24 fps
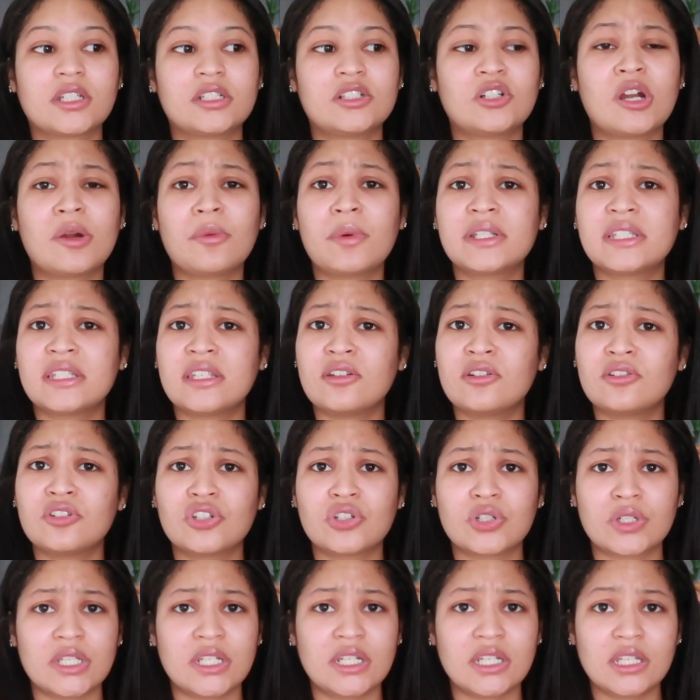or I was ill
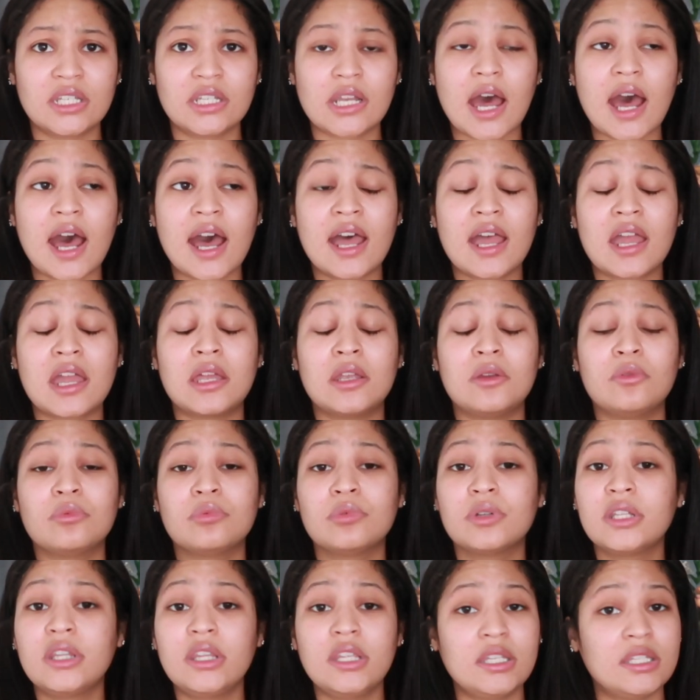treated I
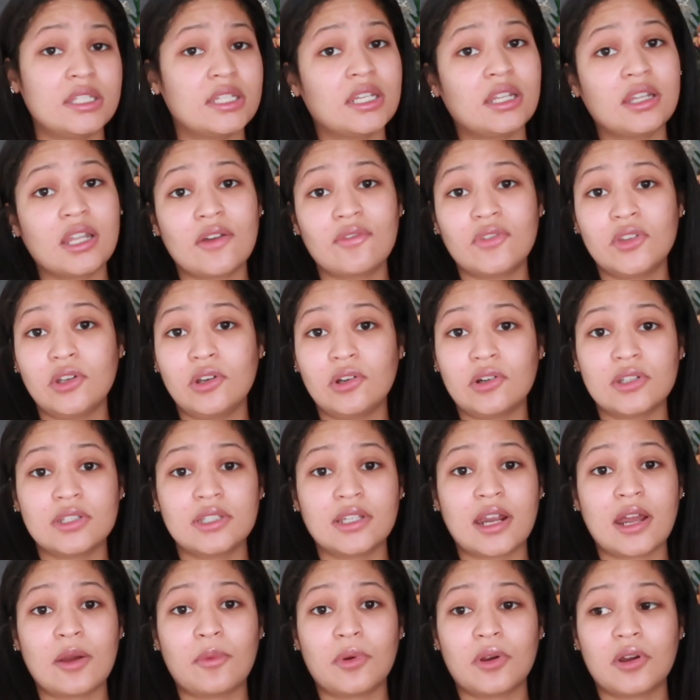really did love the girls
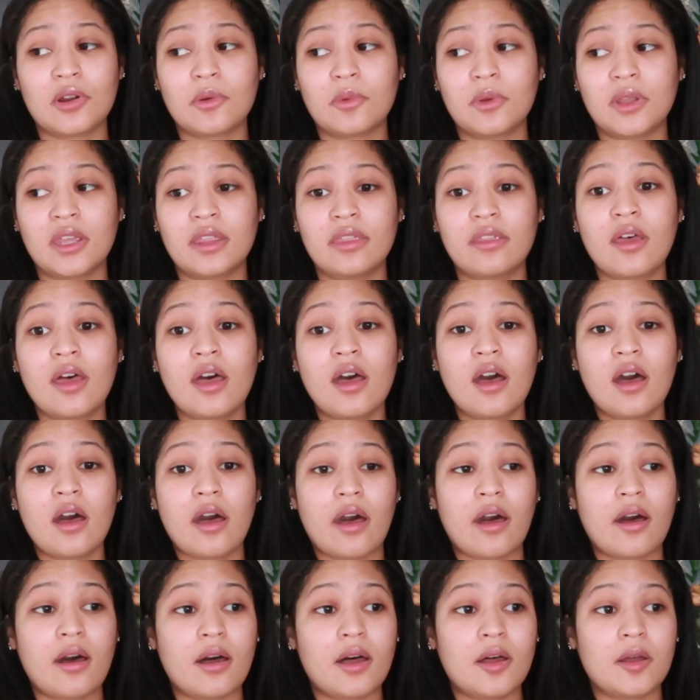that I work with
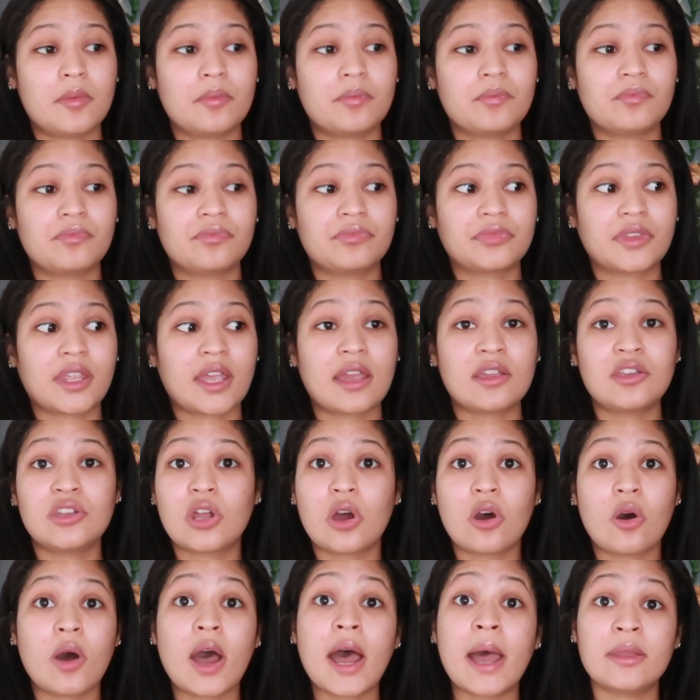um, you
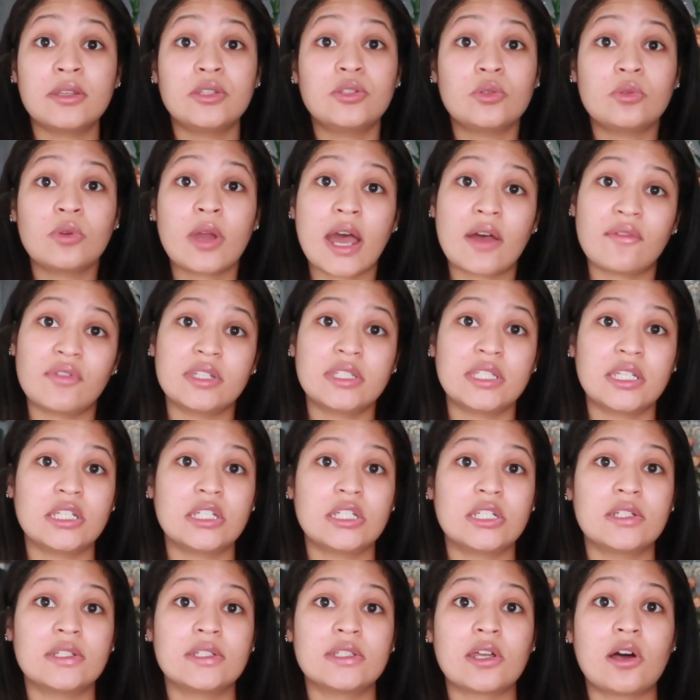know, I do have
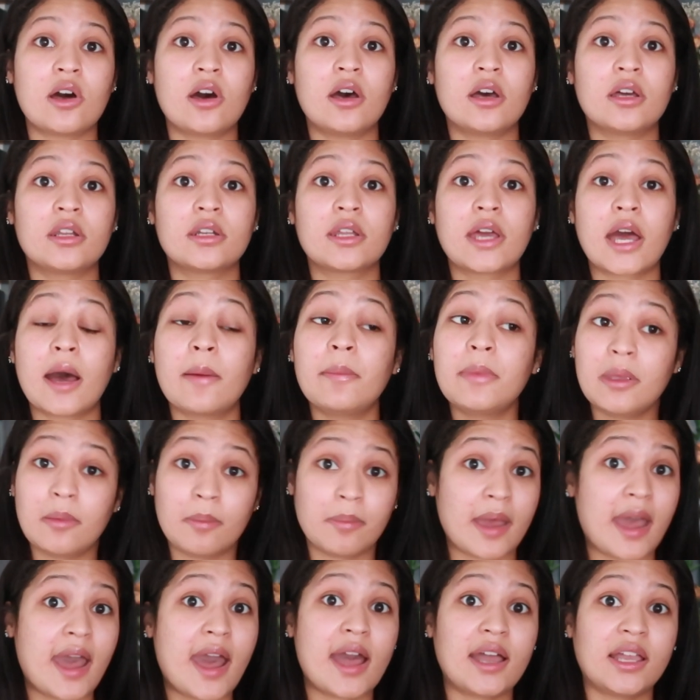intentions on coming
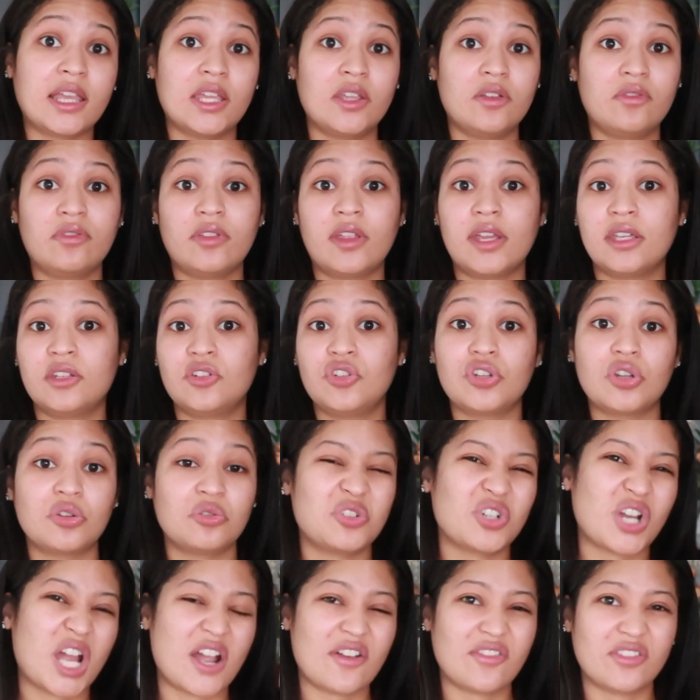back if like, you know,
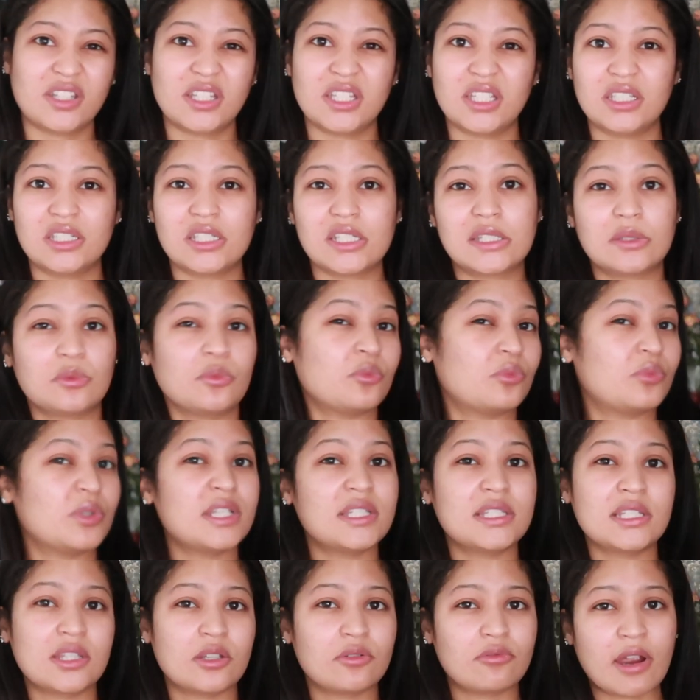traveling just
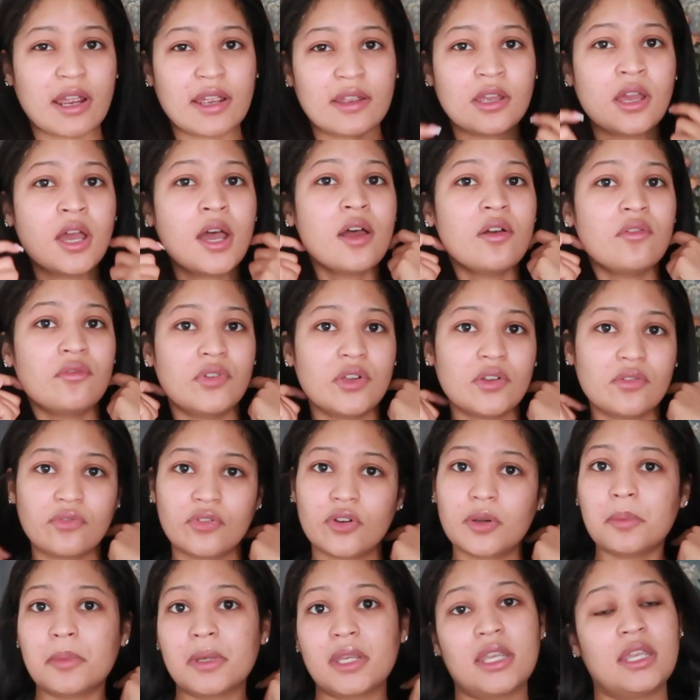isn't the right fit
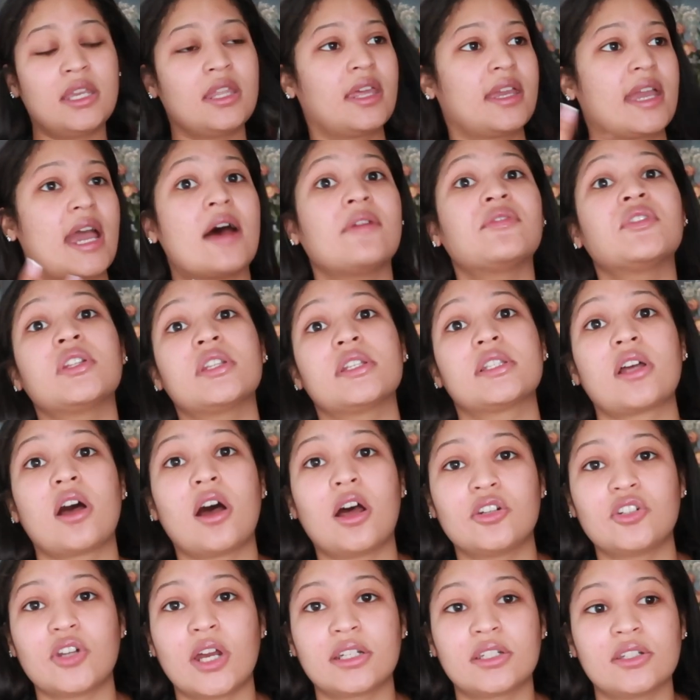for me. Like after this
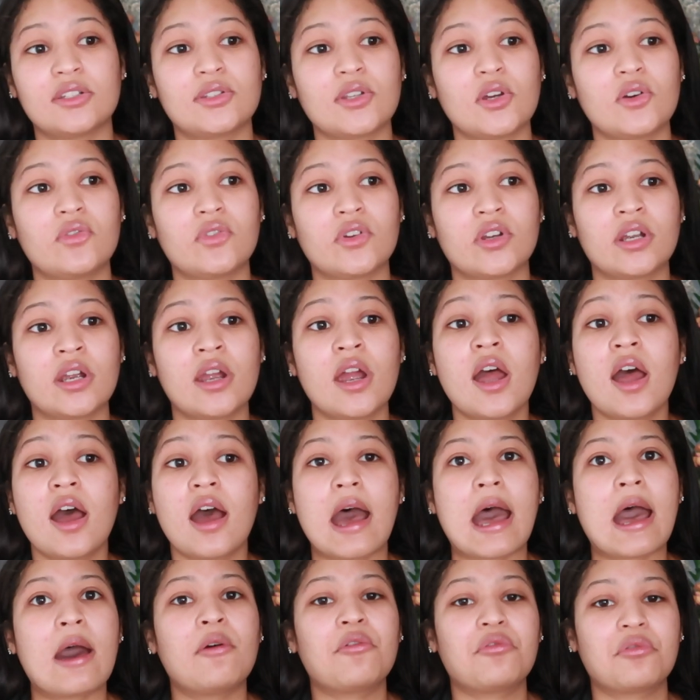contract is over,
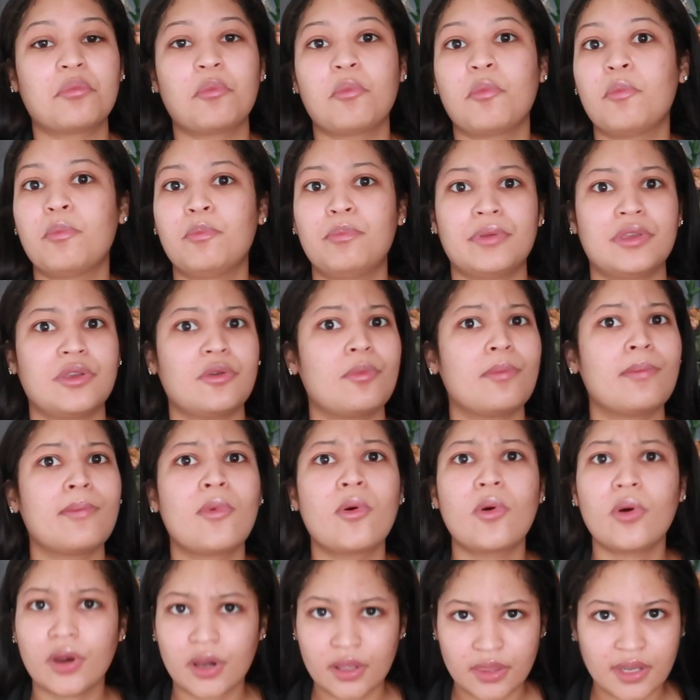I would be
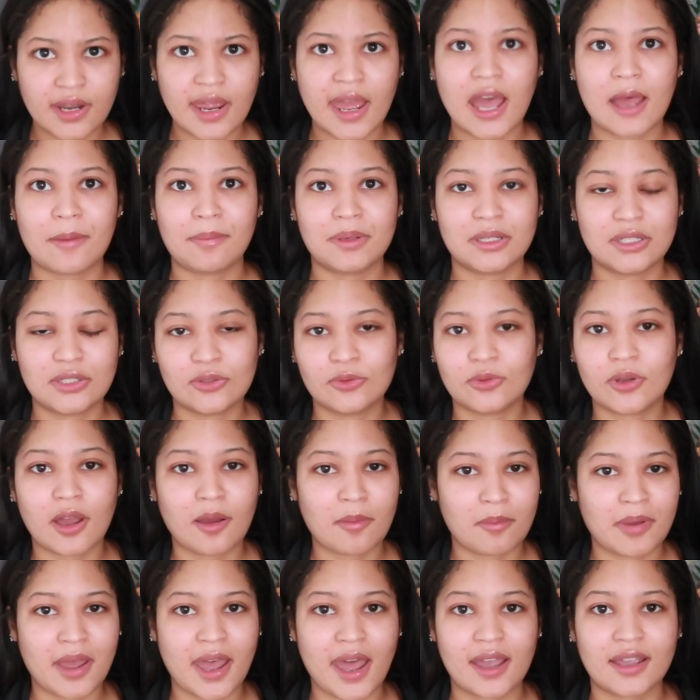more than happy to
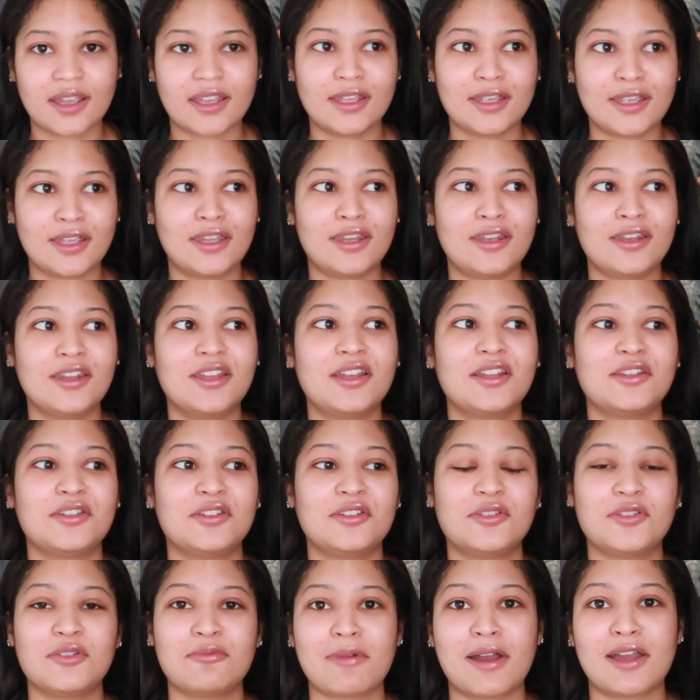come back
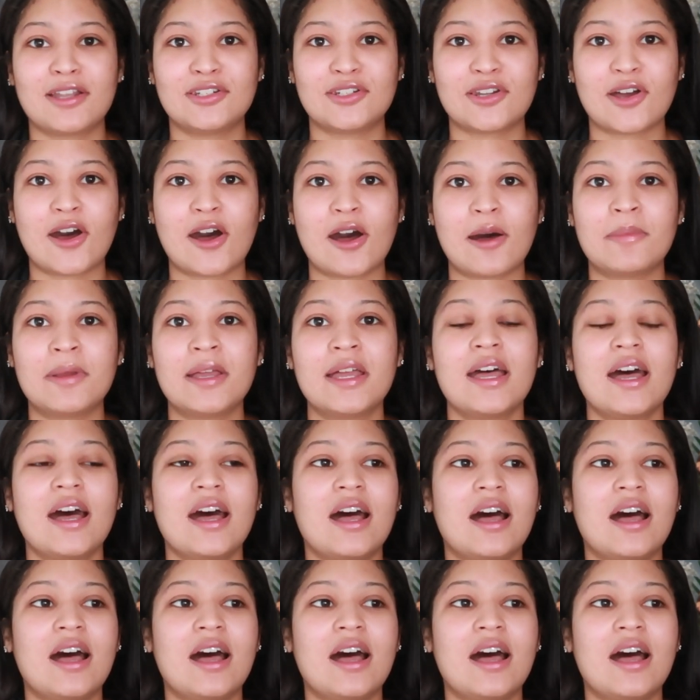and do my job.